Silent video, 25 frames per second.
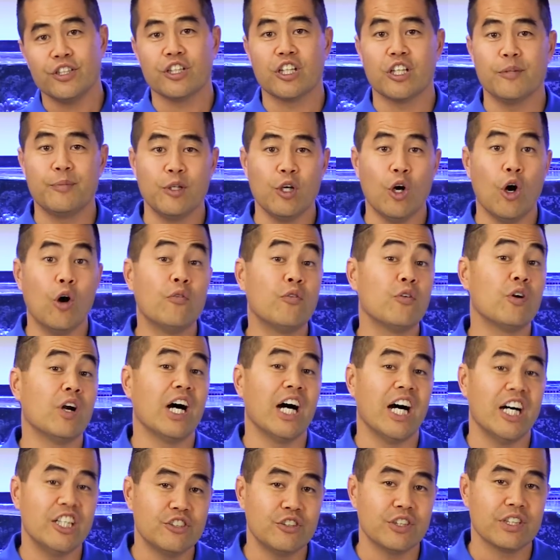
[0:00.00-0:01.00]
it could be over
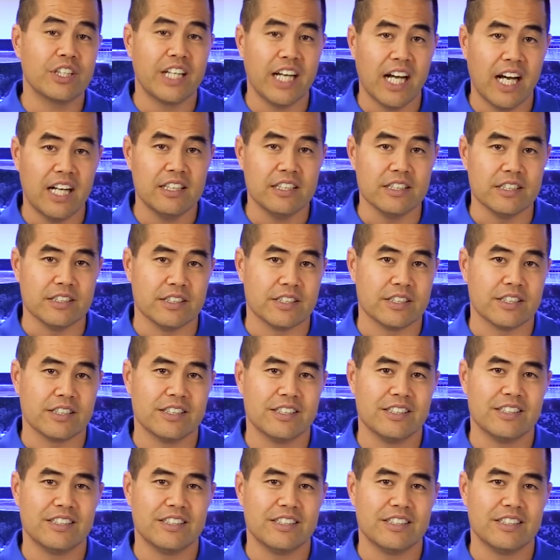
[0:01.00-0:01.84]
100 gallons.